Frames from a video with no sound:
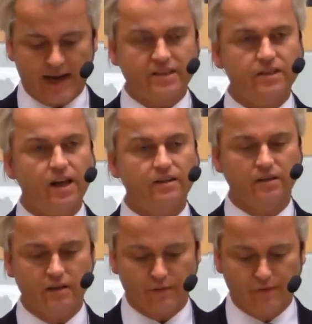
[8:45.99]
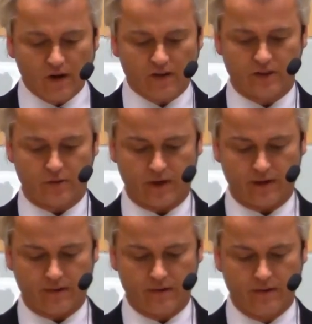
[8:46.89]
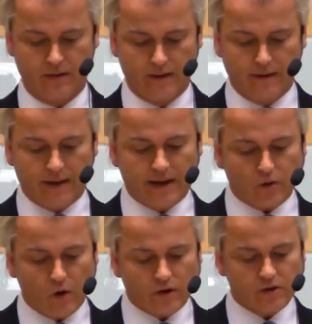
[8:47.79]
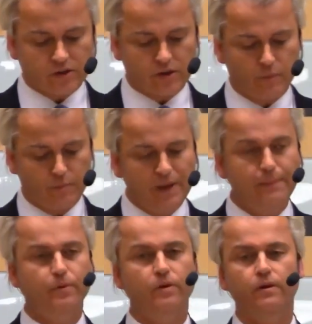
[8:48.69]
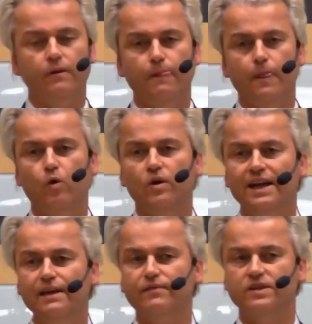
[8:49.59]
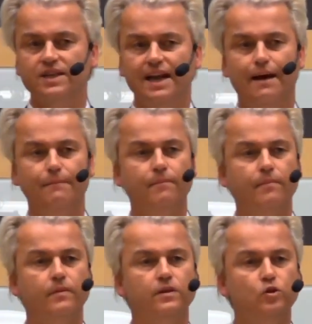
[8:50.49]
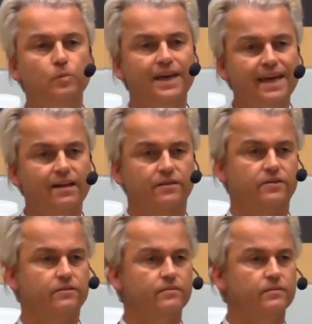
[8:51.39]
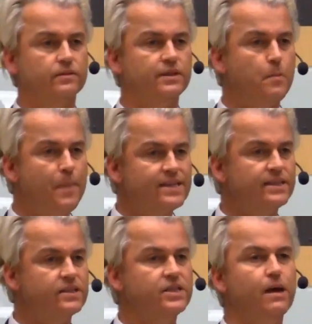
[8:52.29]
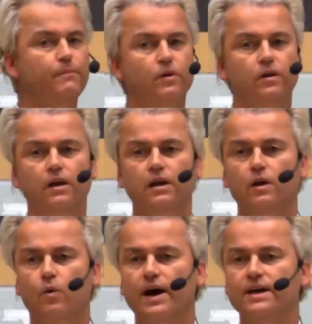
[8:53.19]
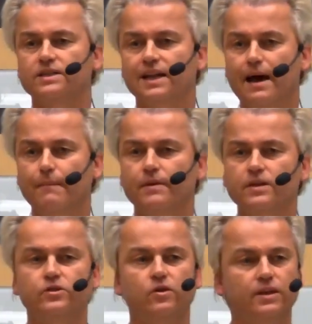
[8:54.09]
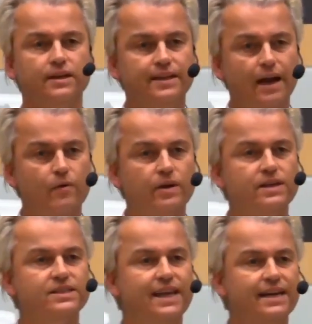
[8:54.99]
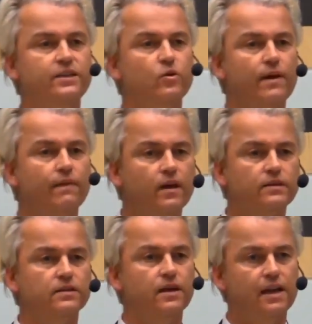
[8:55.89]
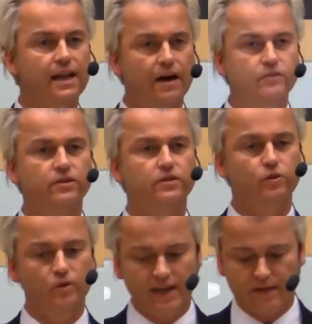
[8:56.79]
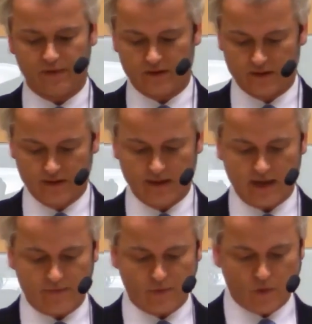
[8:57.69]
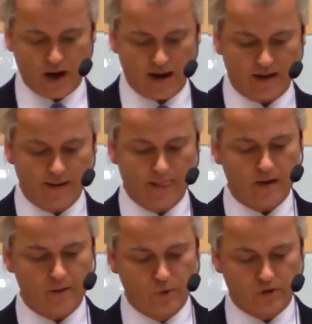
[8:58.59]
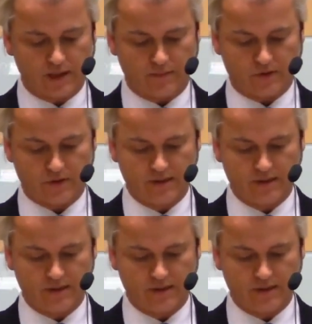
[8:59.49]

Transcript: It's not voluntary. It orders people who leave Islam to be killed. The best example why Islam is totalitarian is that you are not allowed to leave it if you are a Muslim.